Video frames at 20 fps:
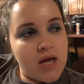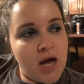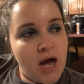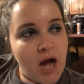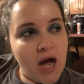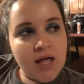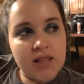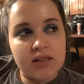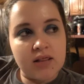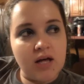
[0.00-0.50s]

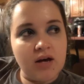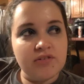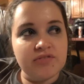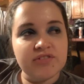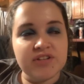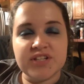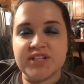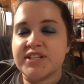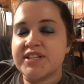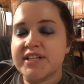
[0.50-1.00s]
I love
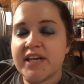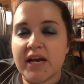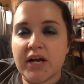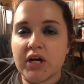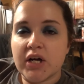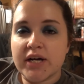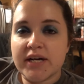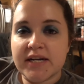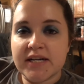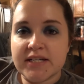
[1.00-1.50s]
the
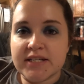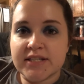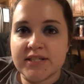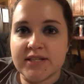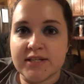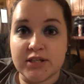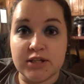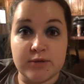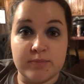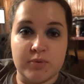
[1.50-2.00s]
scariness,
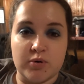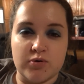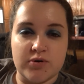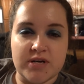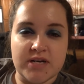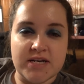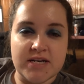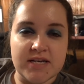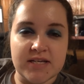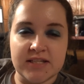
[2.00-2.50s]
the
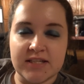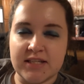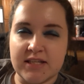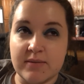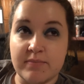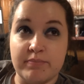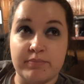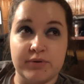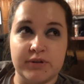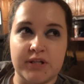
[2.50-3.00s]
spookiness, the
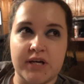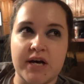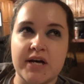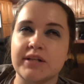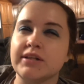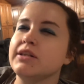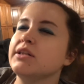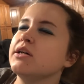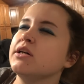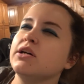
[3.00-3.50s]

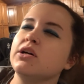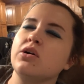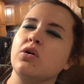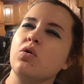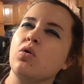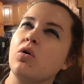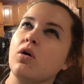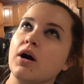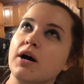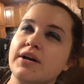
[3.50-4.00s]
blood, the
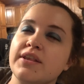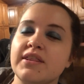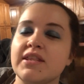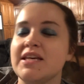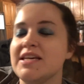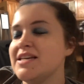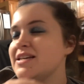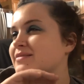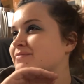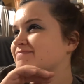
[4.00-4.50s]
gore,
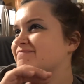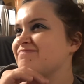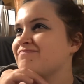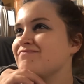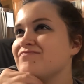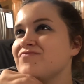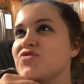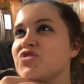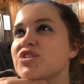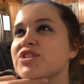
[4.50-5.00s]
the
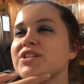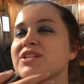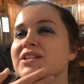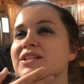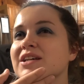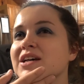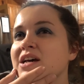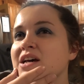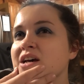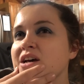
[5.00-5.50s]

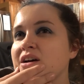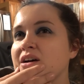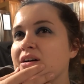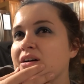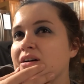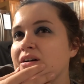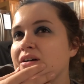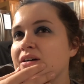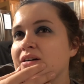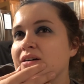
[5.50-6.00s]
just
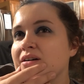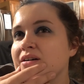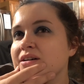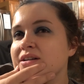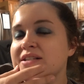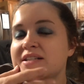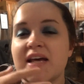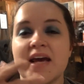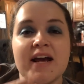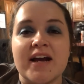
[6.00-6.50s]

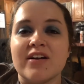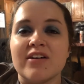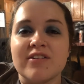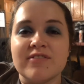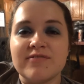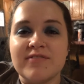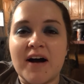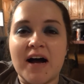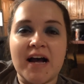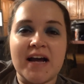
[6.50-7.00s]

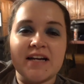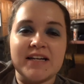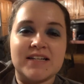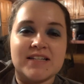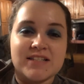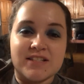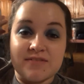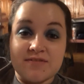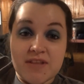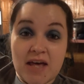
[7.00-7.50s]

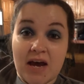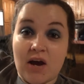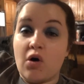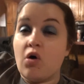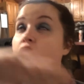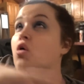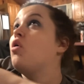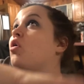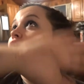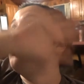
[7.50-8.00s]
terrifyingness of that
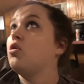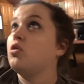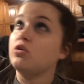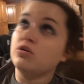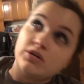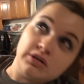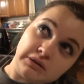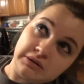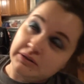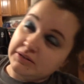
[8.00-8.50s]

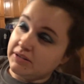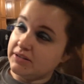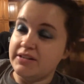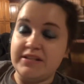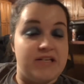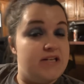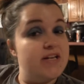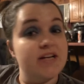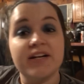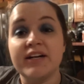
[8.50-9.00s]
whole
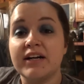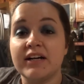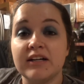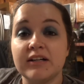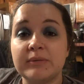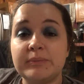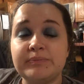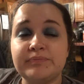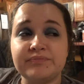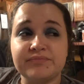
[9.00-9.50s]

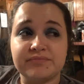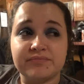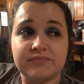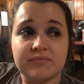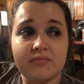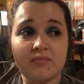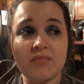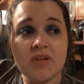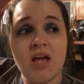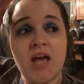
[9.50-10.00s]
year.
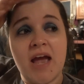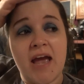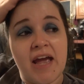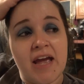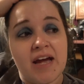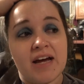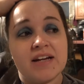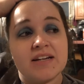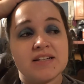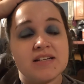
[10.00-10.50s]

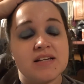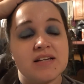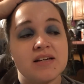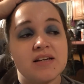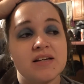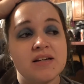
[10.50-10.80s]
And,